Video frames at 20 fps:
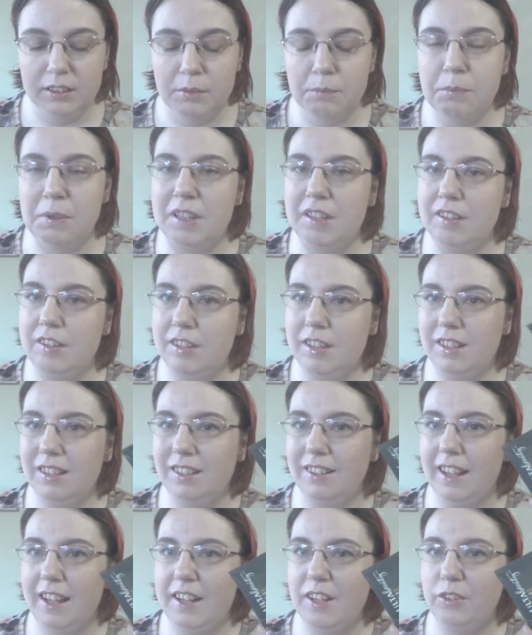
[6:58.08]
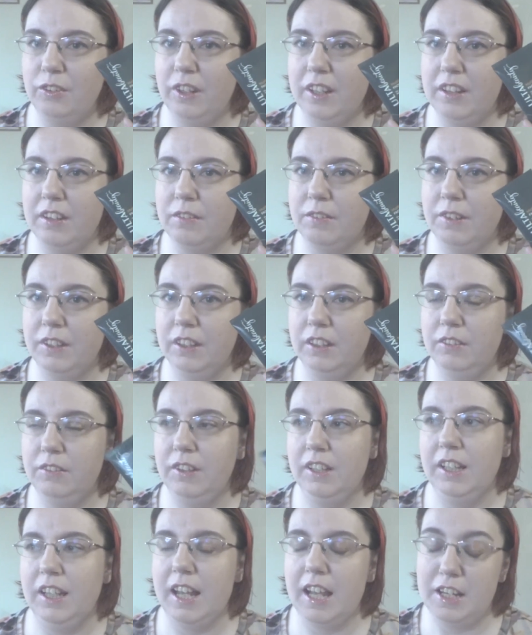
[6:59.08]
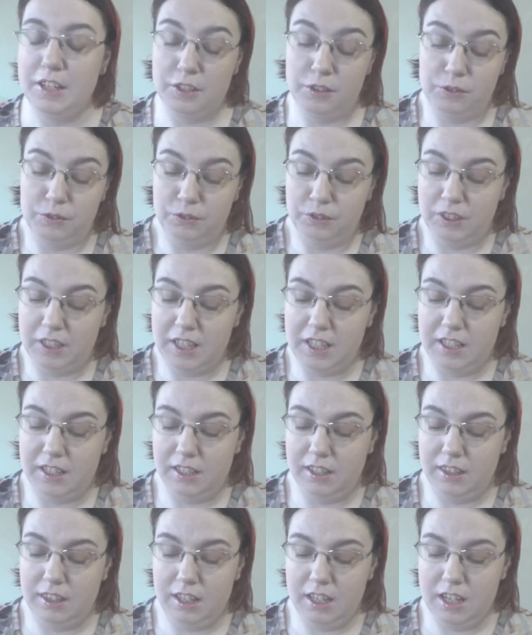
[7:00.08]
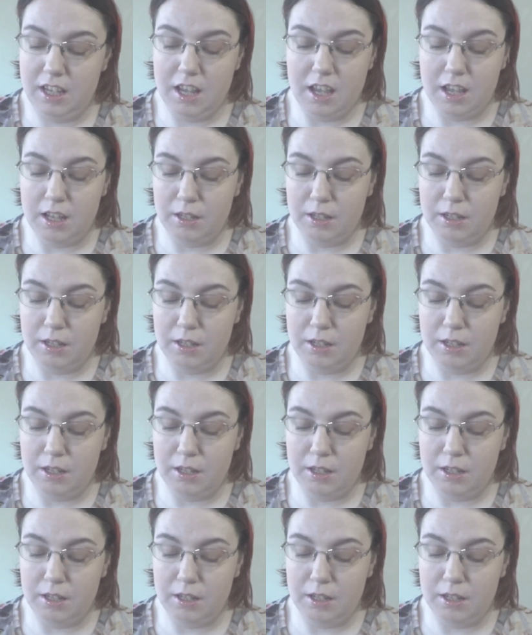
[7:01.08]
but still I don't like the feel of it. I don't like the